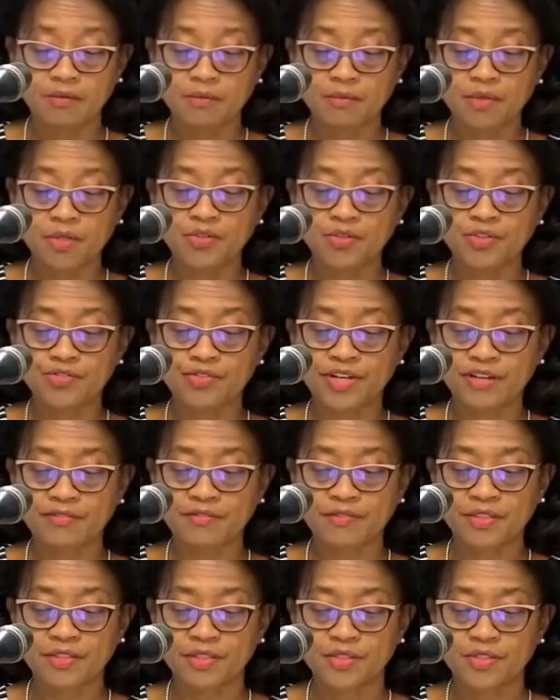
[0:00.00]
Inbound
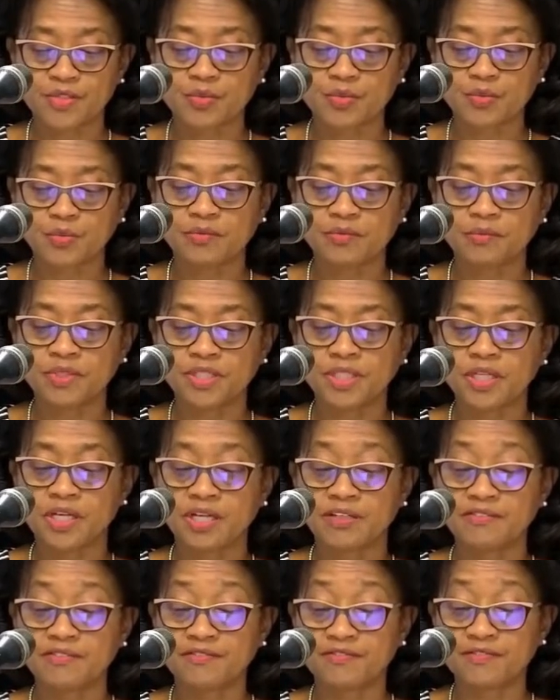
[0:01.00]
travelers will be
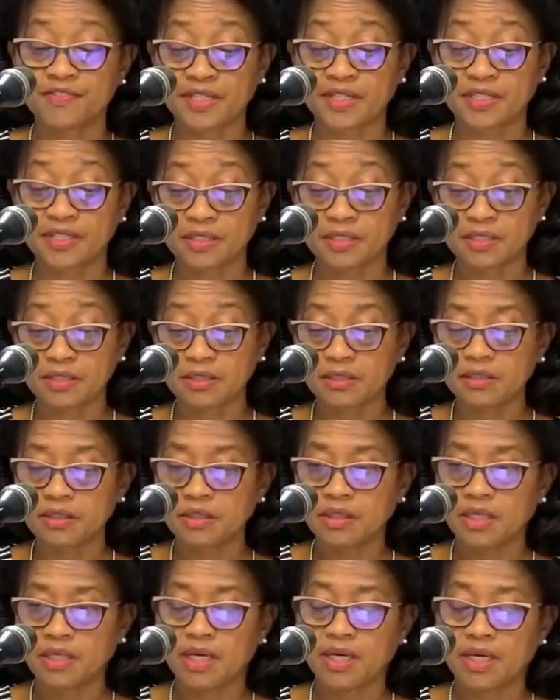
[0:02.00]
confined
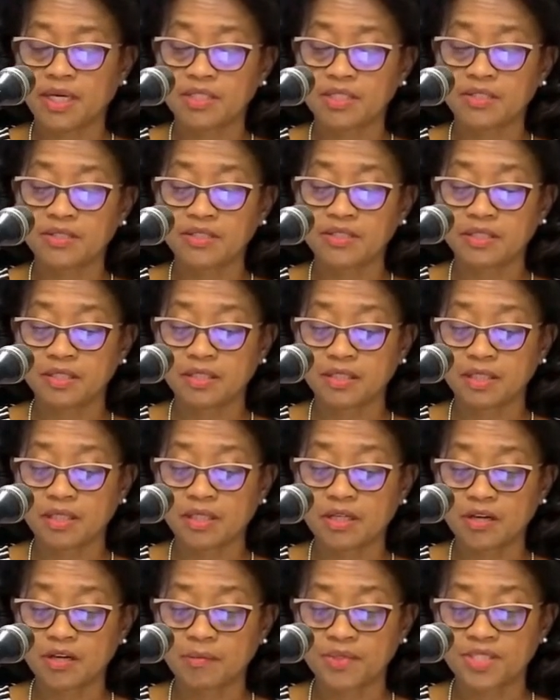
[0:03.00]
to their
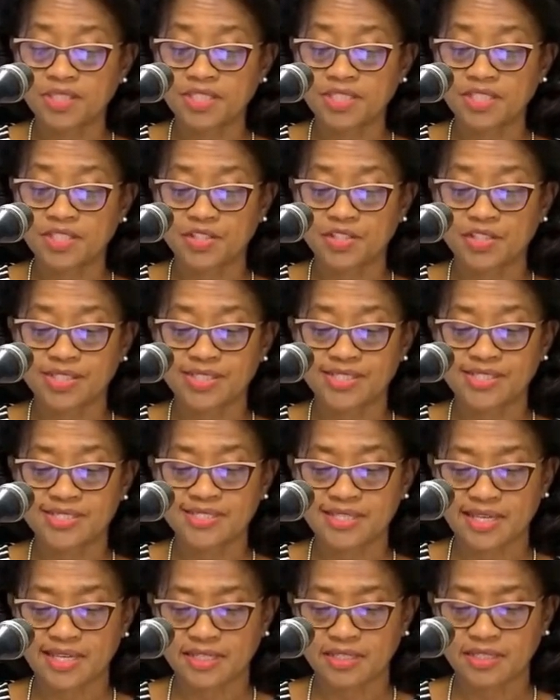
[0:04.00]
accommodation
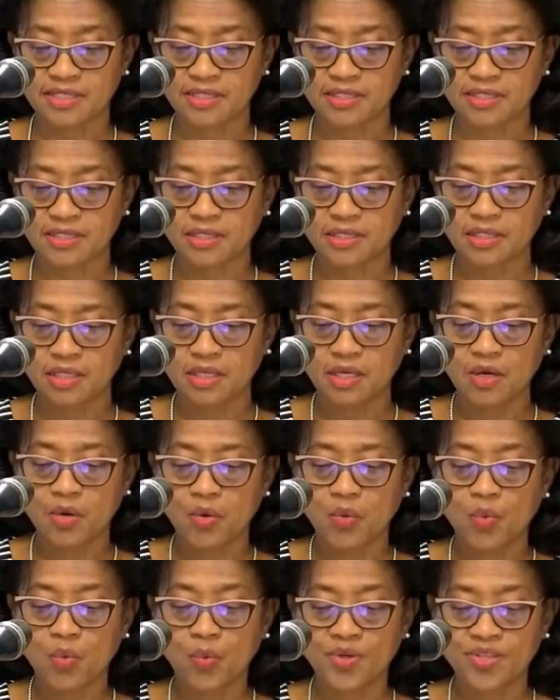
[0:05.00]
site
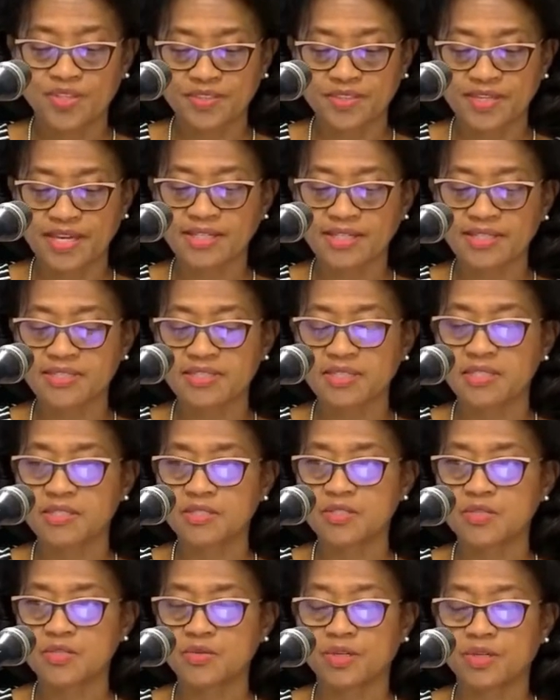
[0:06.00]
with
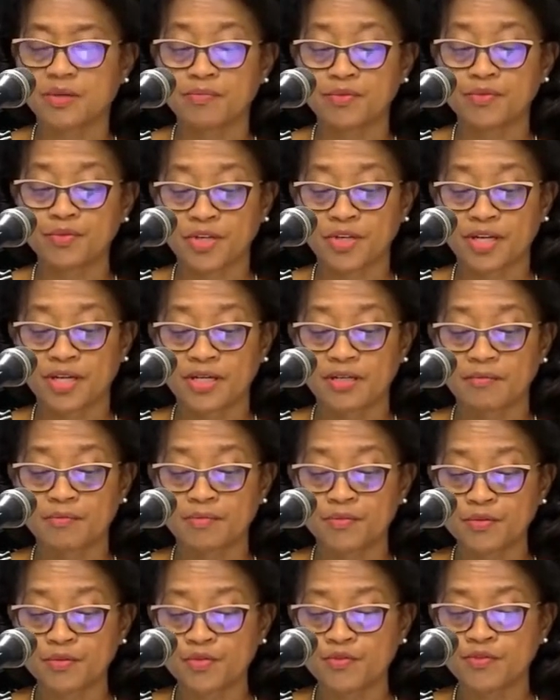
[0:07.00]
access to an
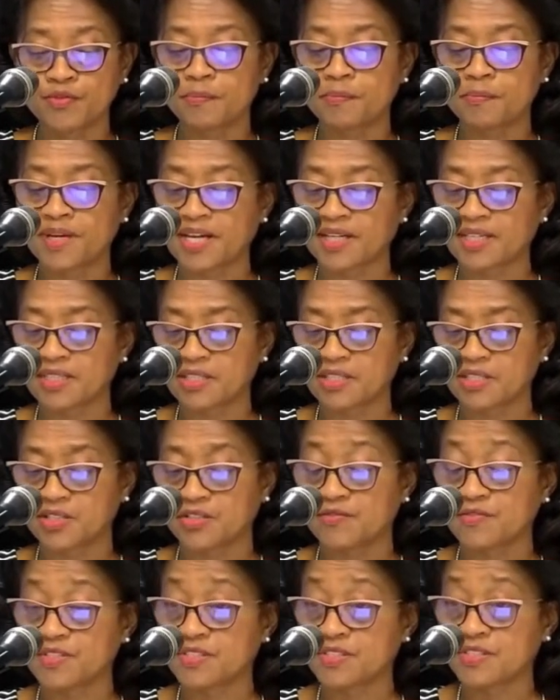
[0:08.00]
approved
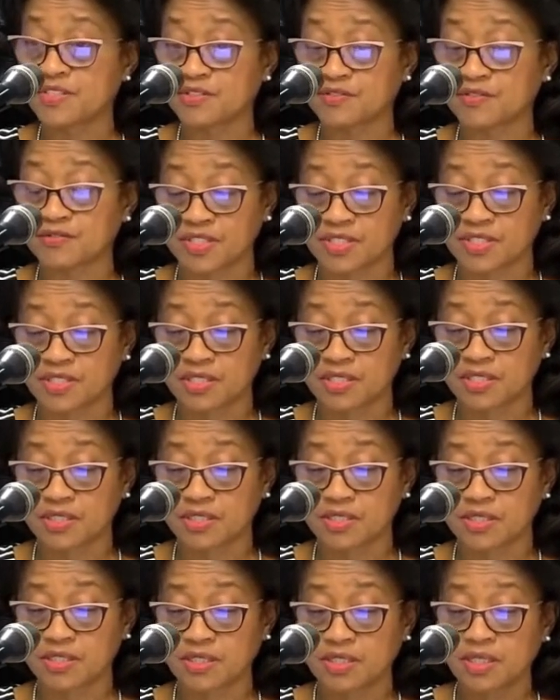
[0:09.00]
package of
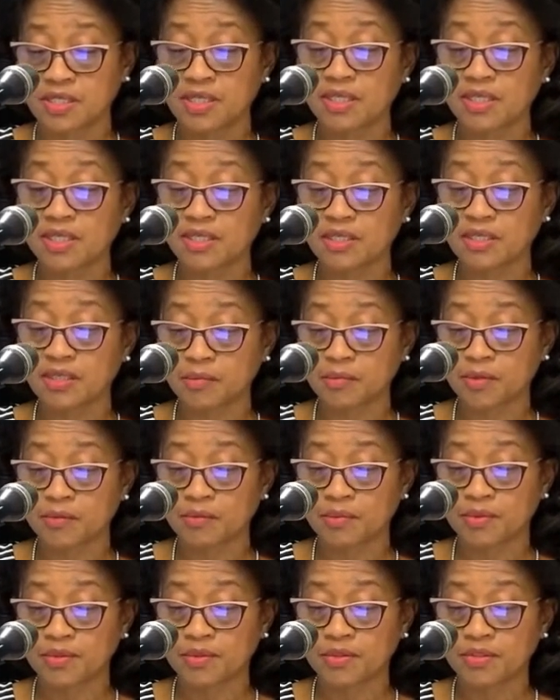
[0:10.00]
services in a
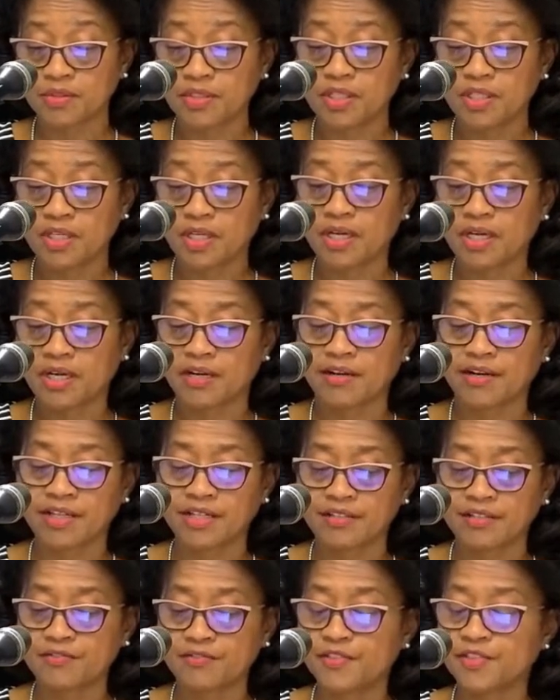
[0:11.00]
bubble, all
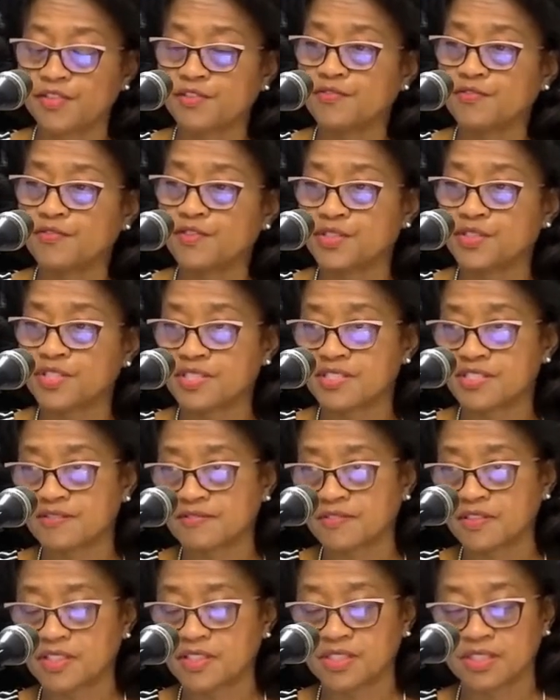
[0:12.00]
right, for the first
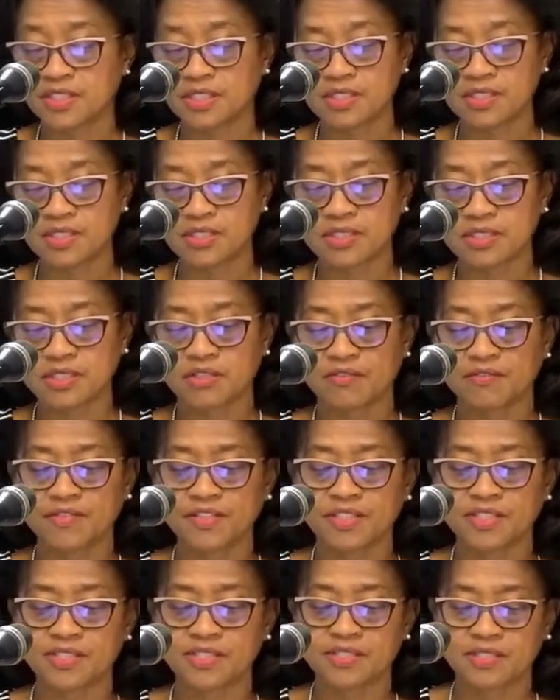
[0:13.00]
7 days
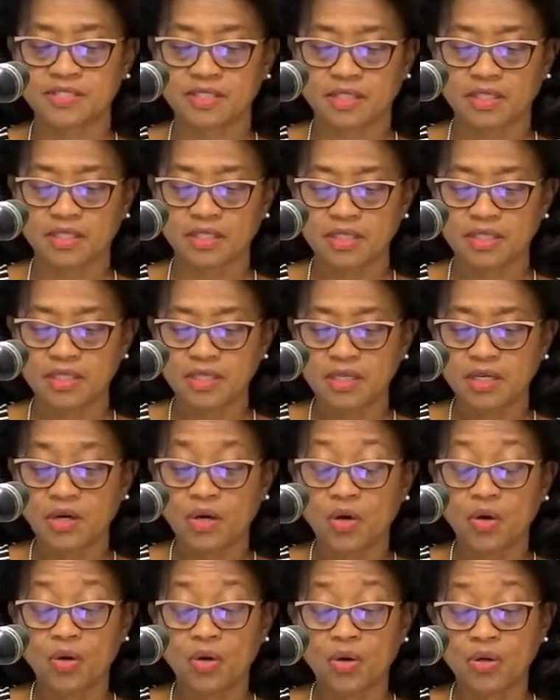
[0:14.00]
of their stay
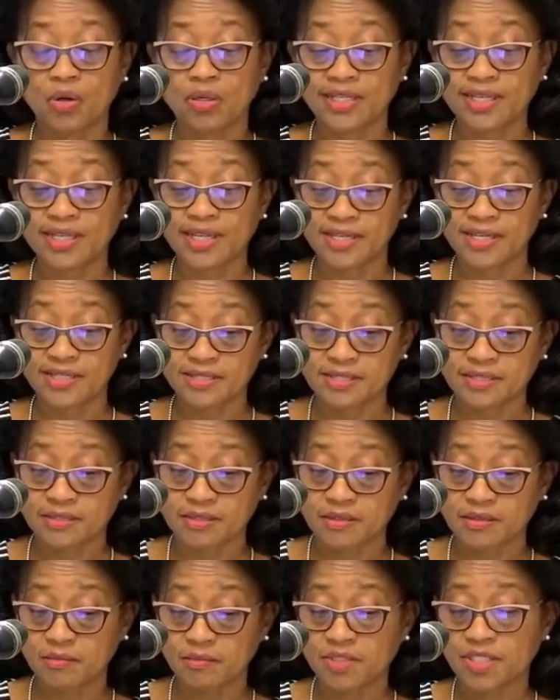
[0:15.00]
or
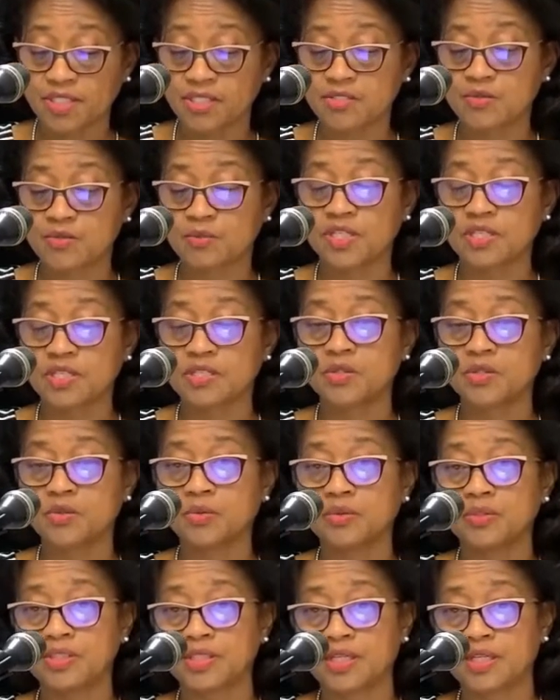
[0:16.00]
less, because we are
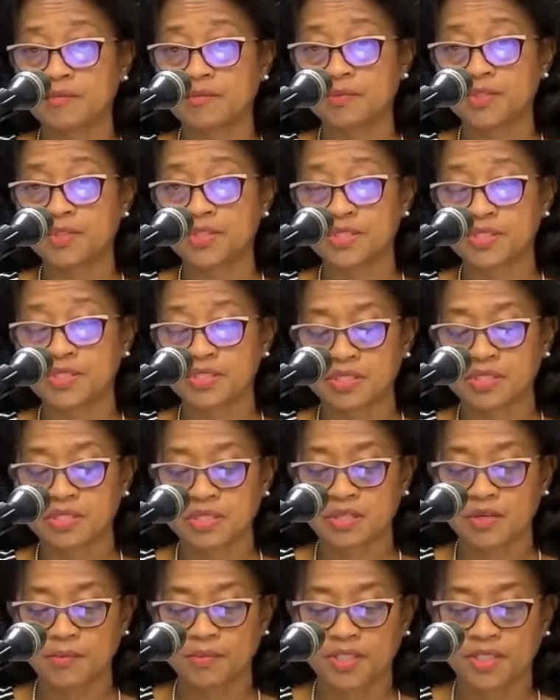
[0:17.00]
told that
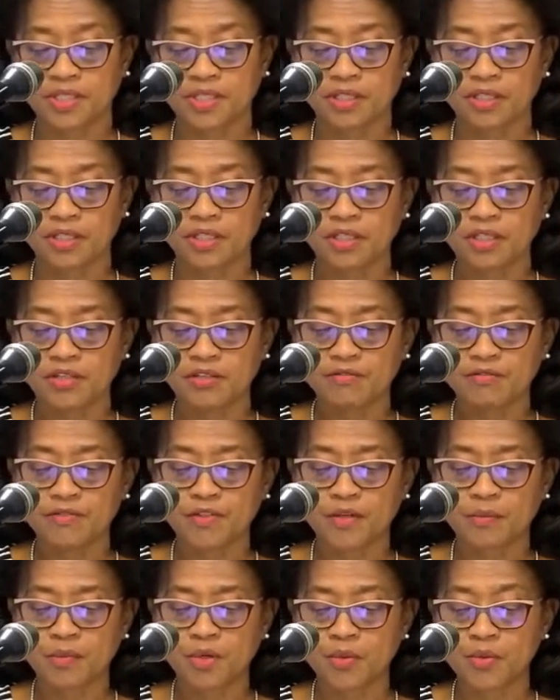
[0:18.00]
persons coming in
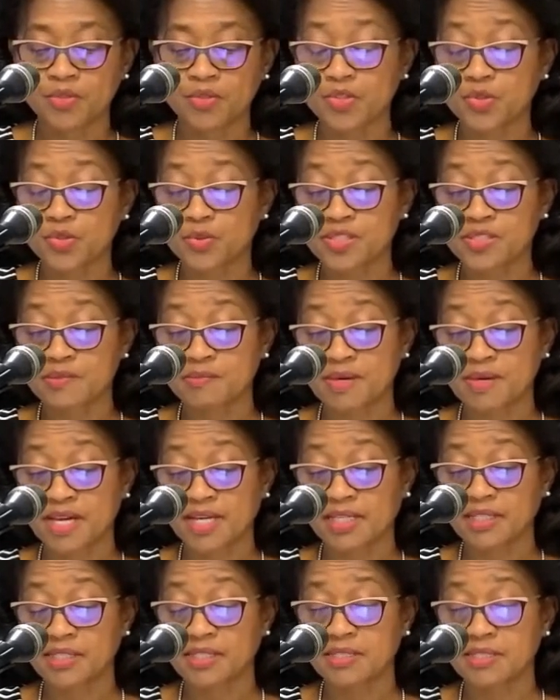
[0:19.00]
from our source
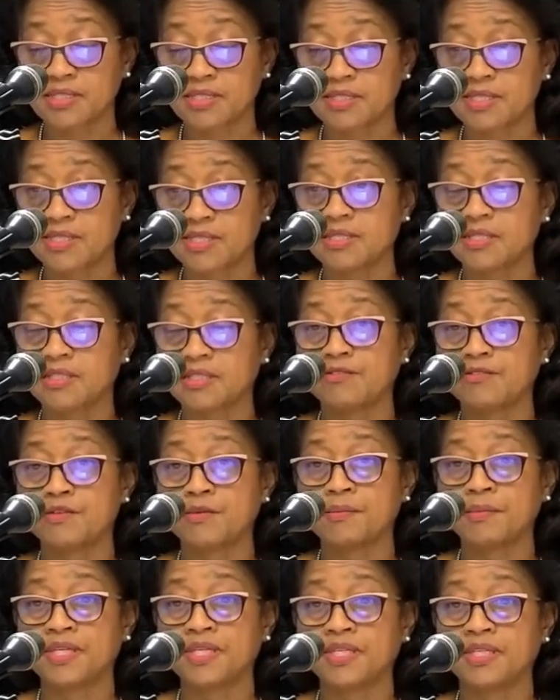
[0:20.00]
markets, they
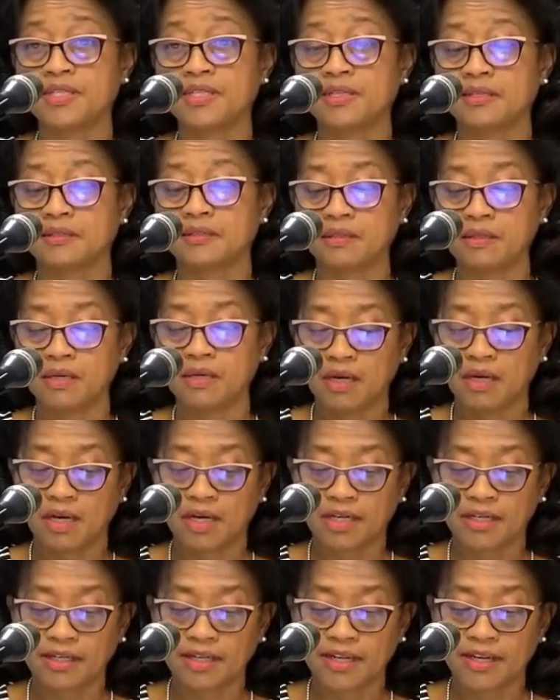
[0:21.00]
remain here
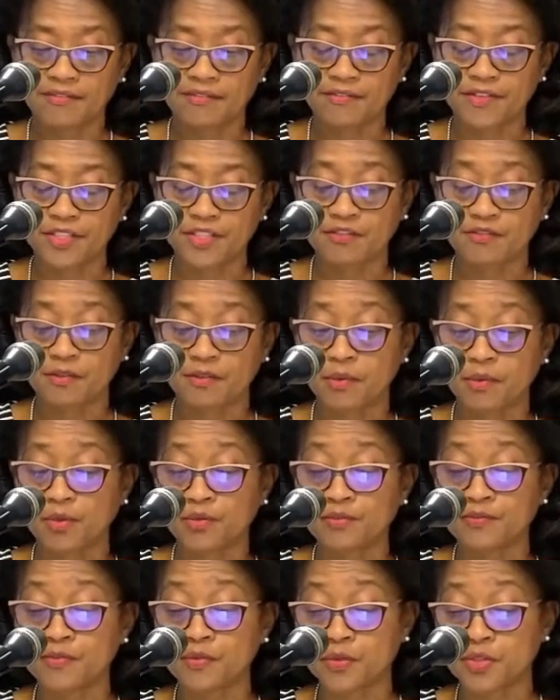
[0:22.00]
on an average of
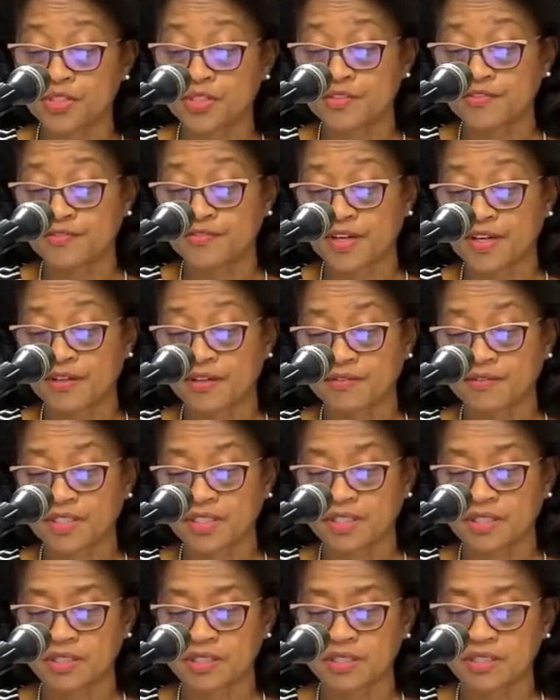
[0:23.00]
about 4 to 5
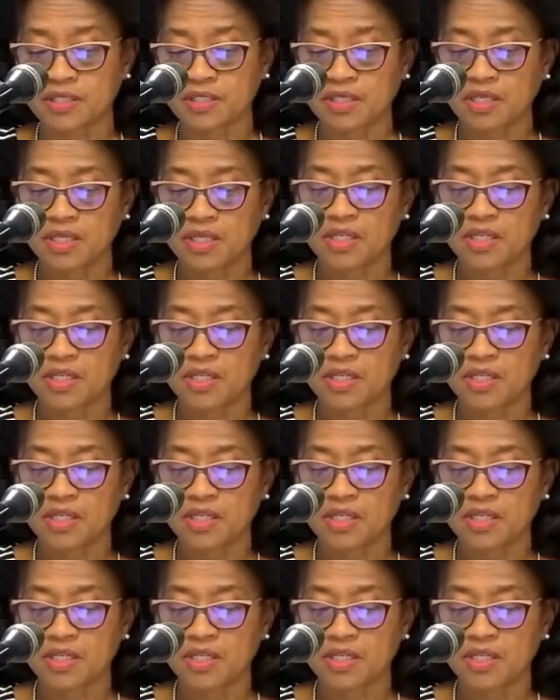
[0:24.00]
days.